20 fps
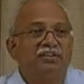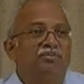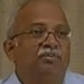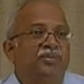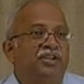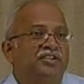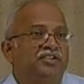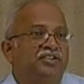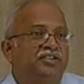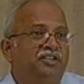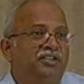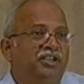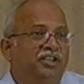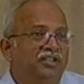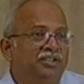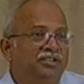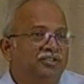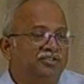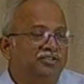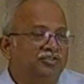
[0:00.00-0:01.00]
material
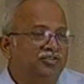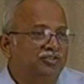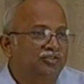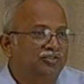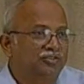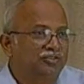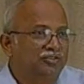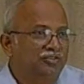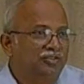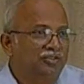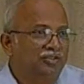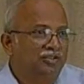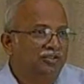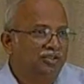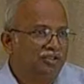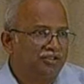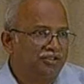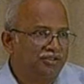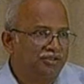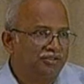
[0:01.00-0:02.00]
is
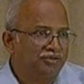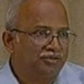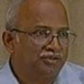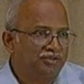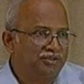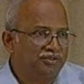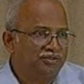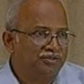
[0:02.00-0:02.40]
continuous,